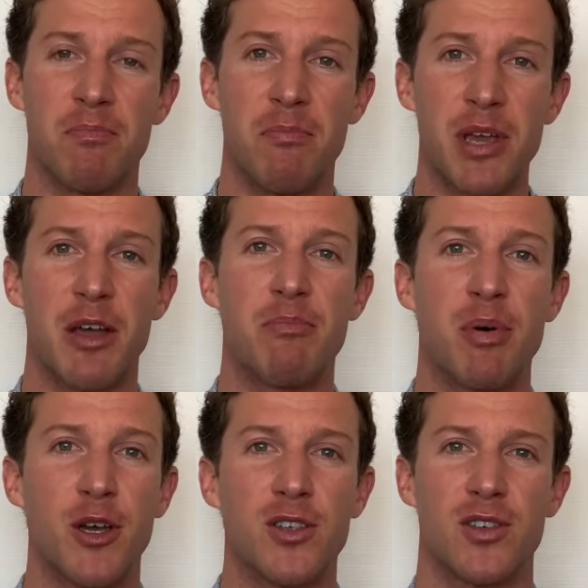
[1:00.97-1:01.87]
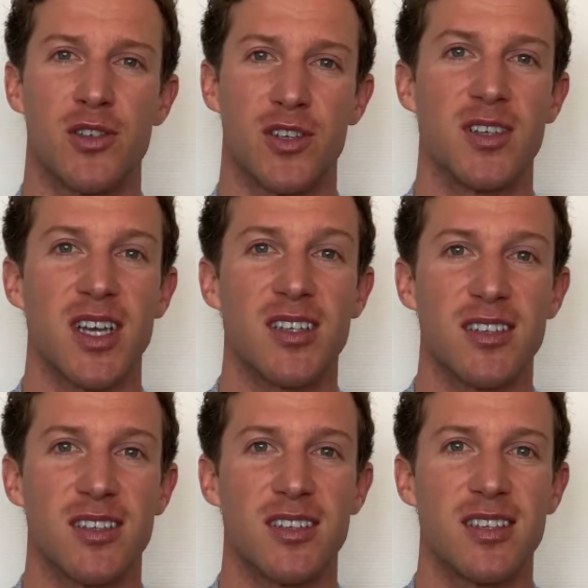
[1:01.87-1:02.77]
bigger personal
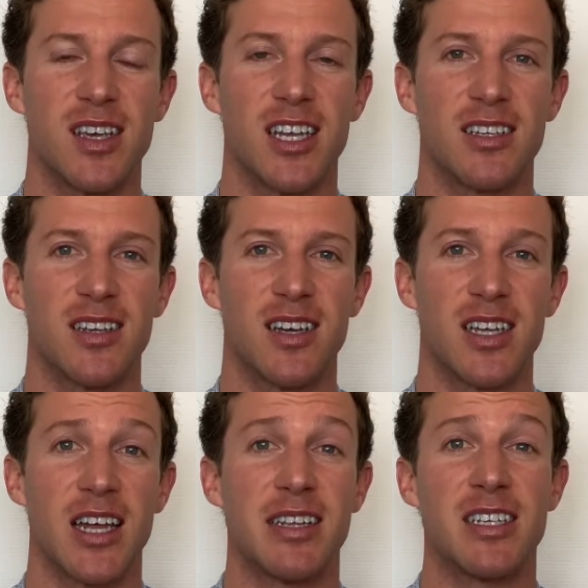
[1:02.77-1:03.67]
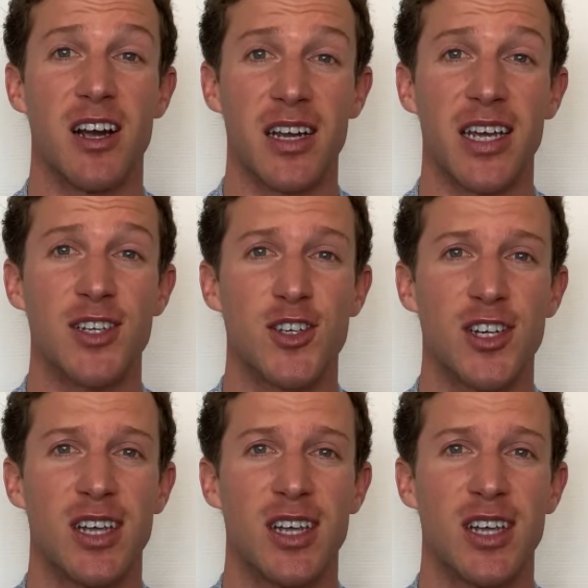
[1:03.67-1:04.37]
successes at a, at a young age.